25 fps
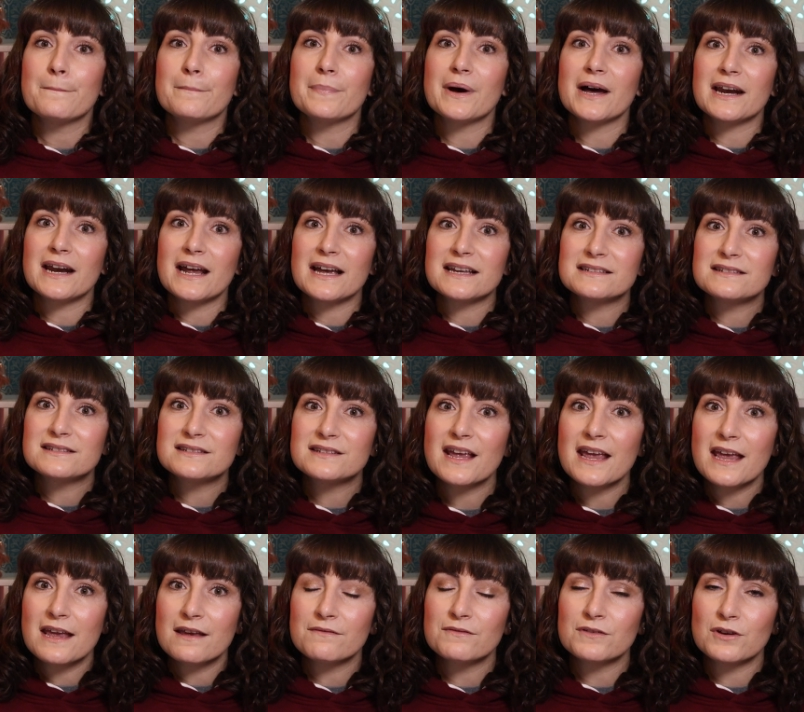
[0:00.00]
But a
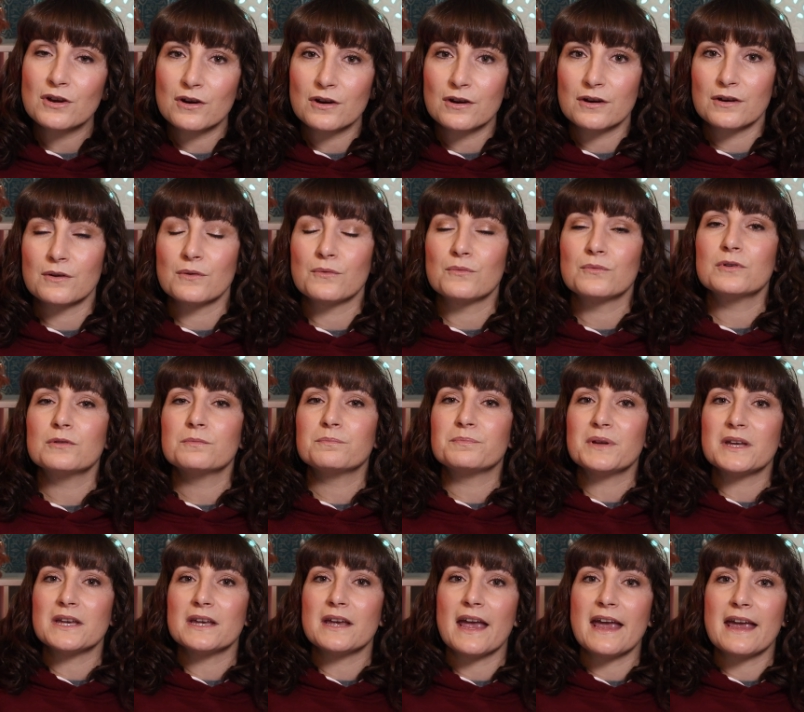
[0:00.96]
savior will
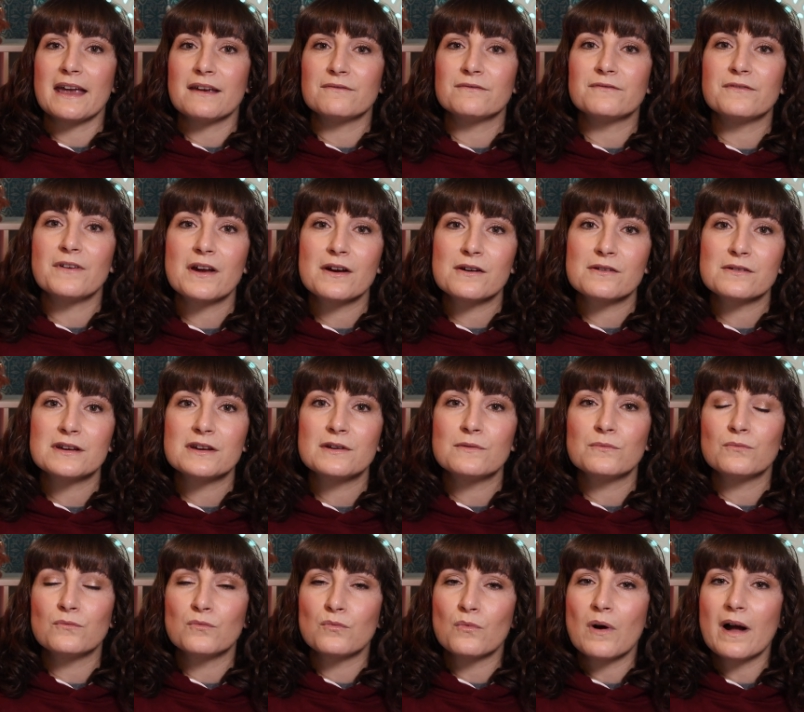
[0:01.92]
be a very
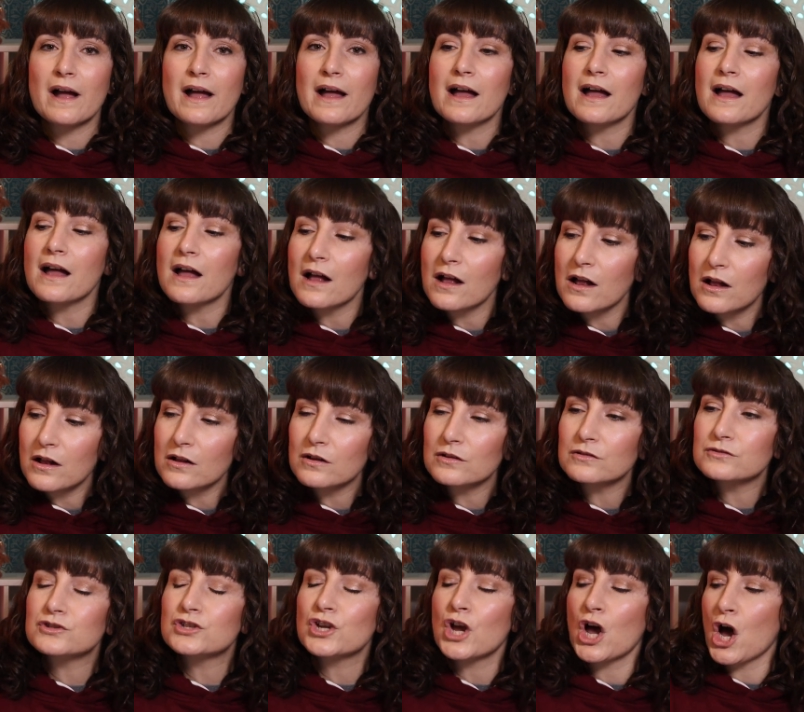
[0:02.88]

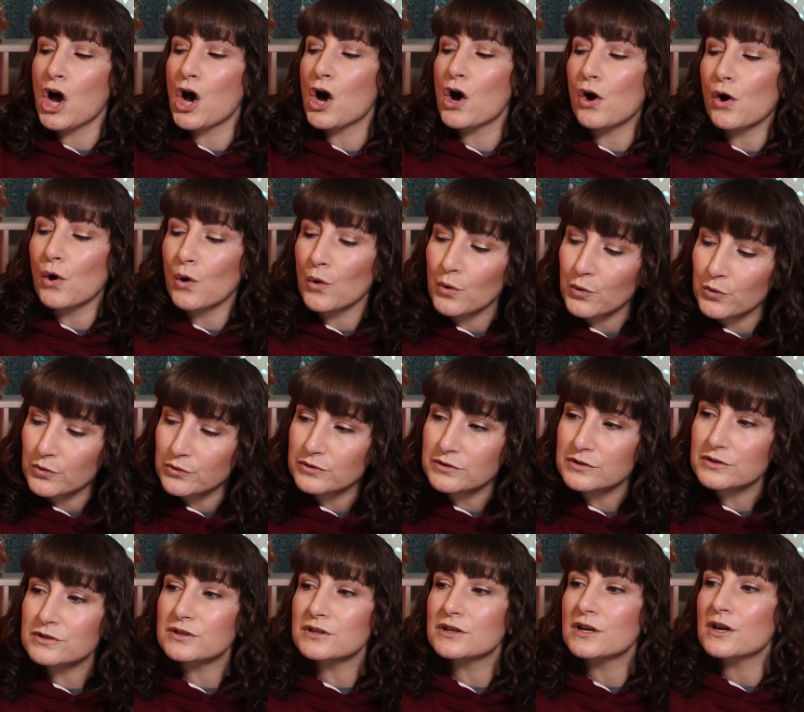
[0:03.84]
well-toned,
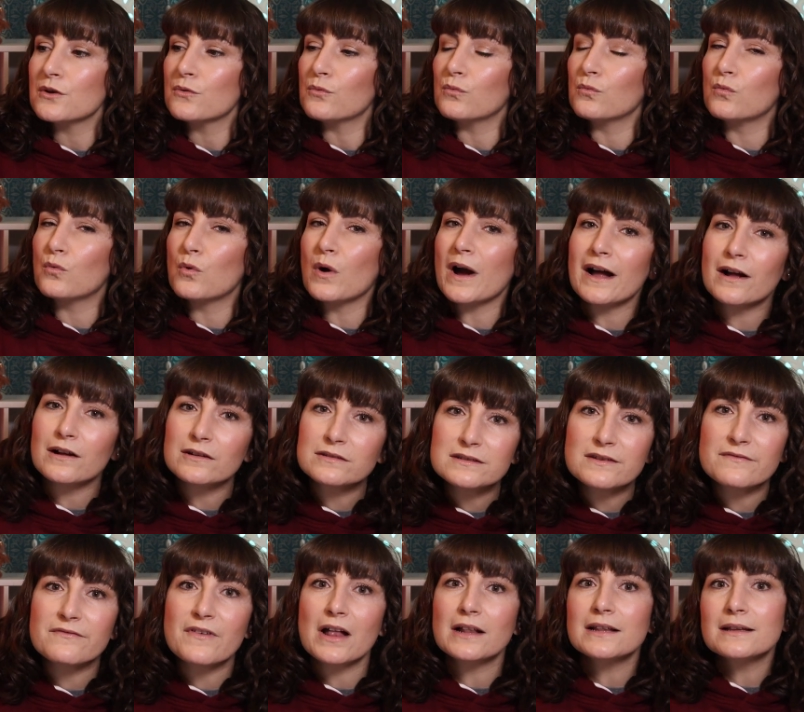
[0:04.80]

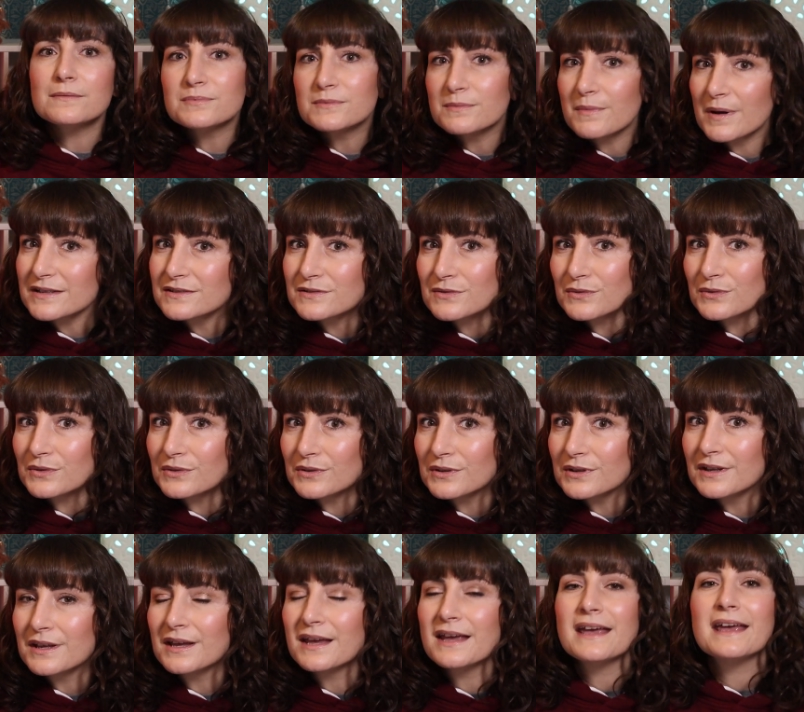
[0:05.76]
well-developed muscle,
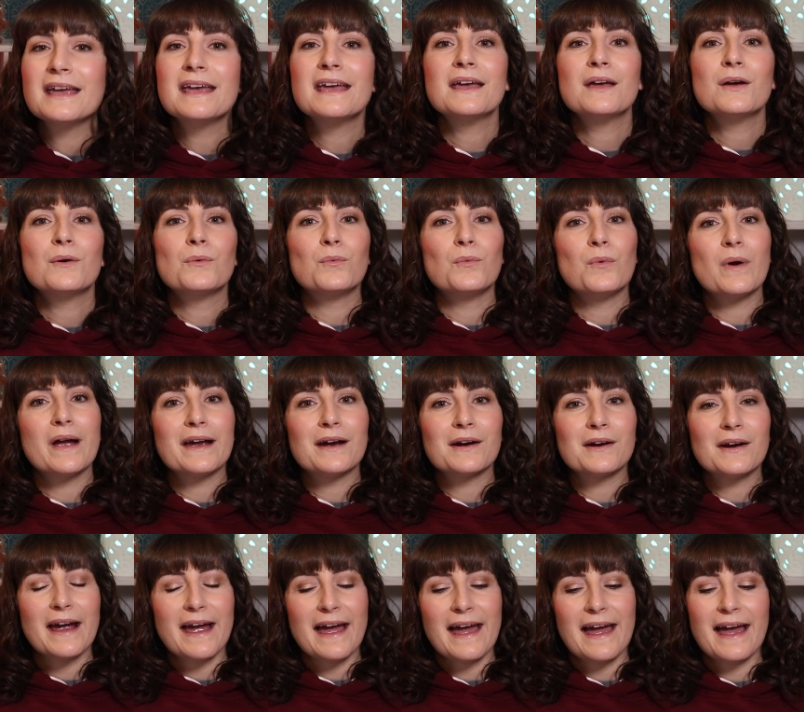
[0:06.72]

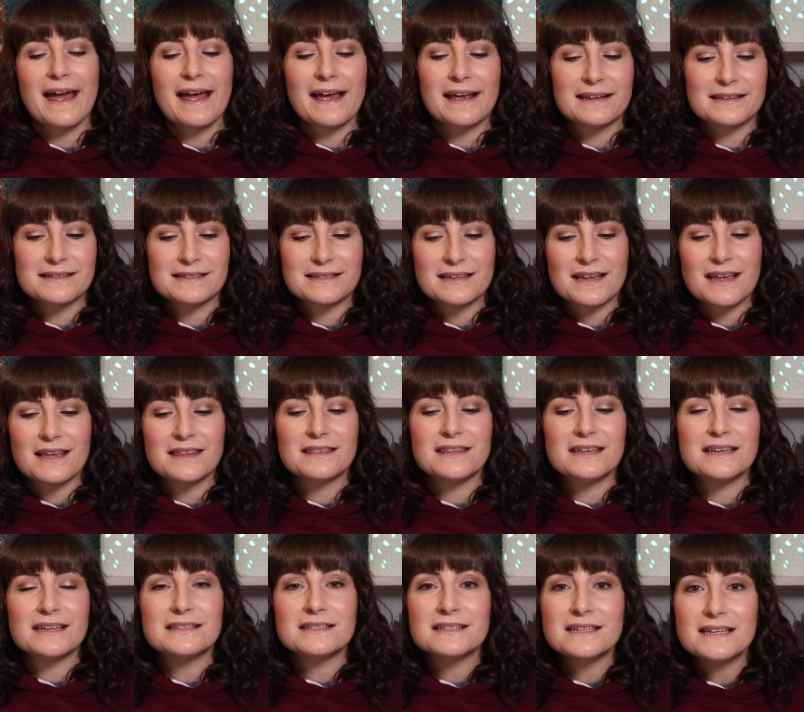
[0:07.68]
whereas
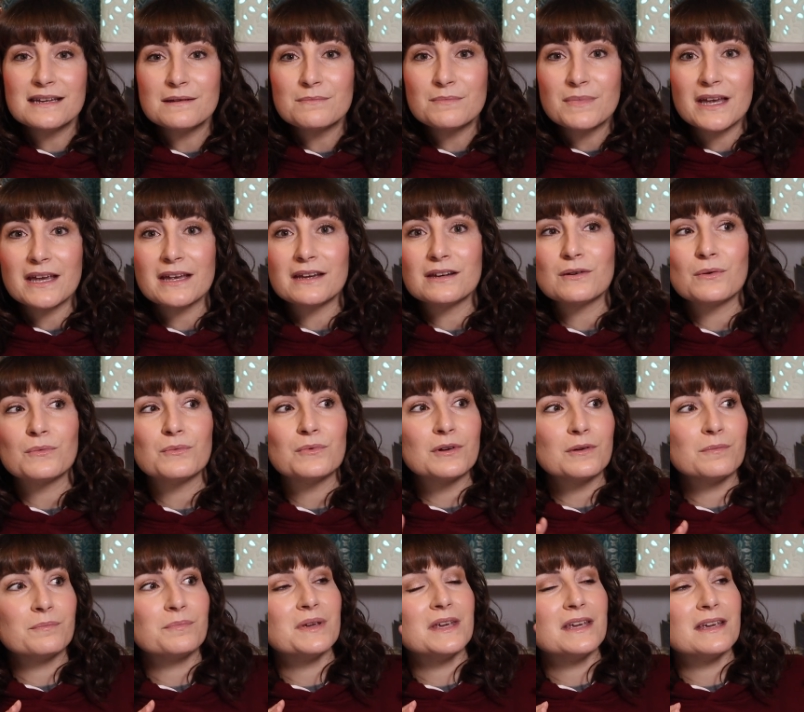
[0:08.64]
the demon
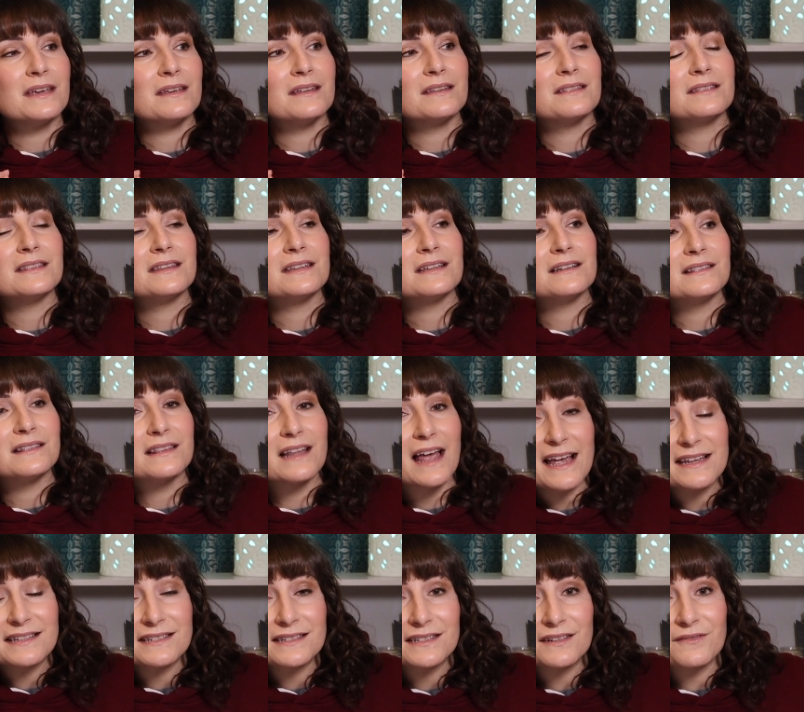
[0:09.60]
will be the
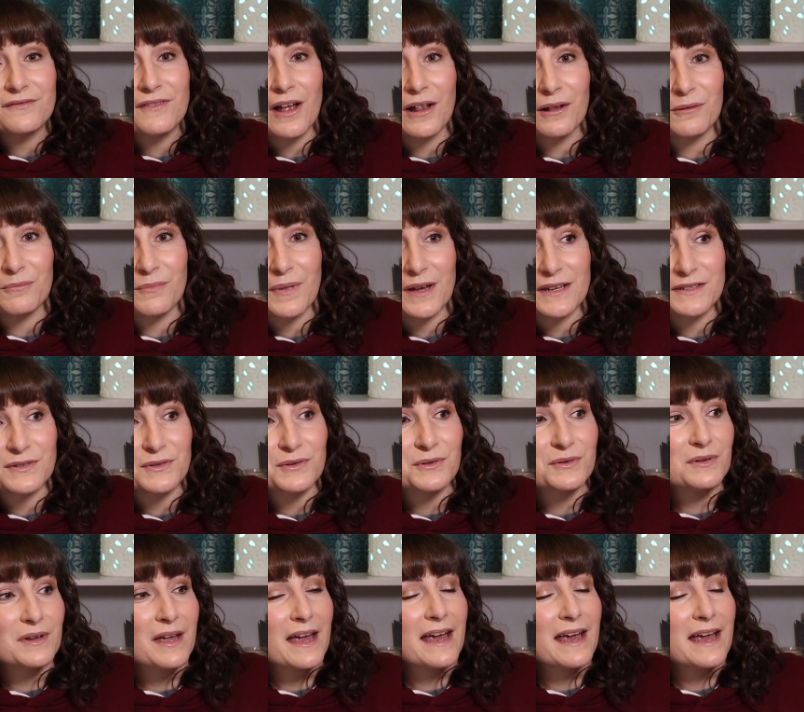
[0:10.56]
less developed muscle.